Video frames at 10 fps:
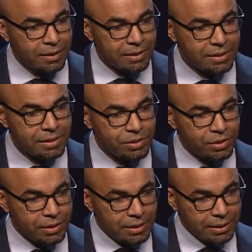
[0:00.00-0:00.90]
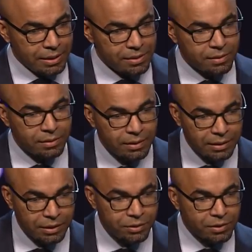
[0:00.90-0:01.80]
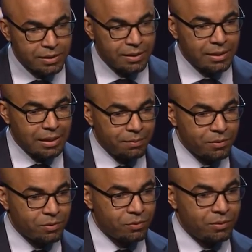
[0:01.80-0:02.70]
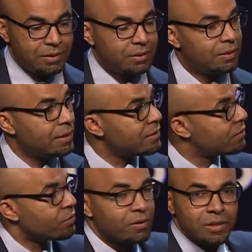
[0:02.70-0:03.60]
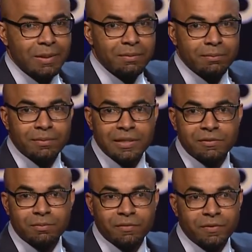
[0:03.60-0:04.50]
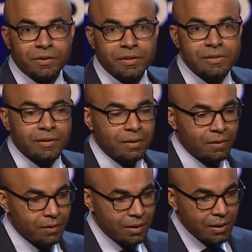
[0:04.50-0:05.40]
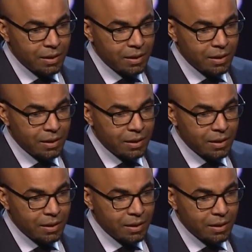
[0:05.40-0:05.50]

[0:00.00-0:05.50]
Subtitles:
This is a journalist in the New York Times who did a story, you might remember this from a few years ago,